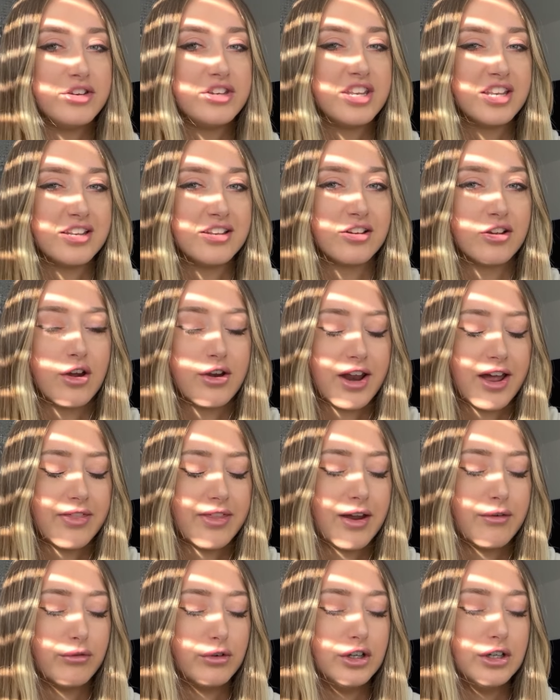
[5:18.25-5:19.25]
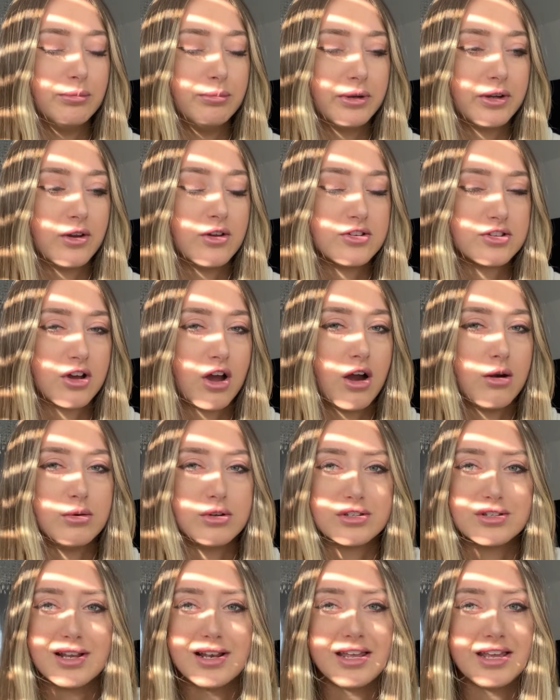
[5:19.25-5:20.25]
didn't go down that route because I was
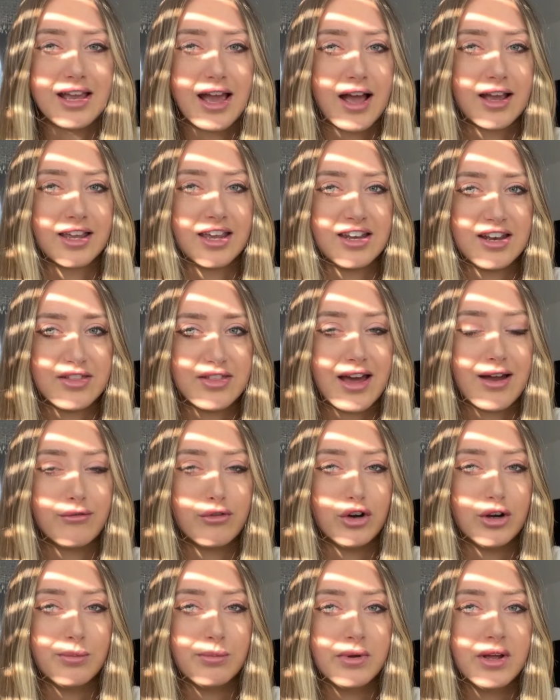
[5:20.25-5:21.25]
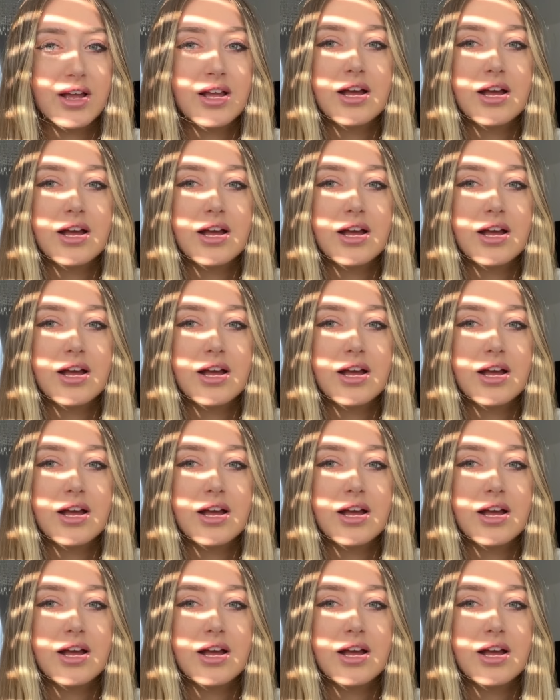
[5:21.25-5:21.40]
nearly gagging in that room.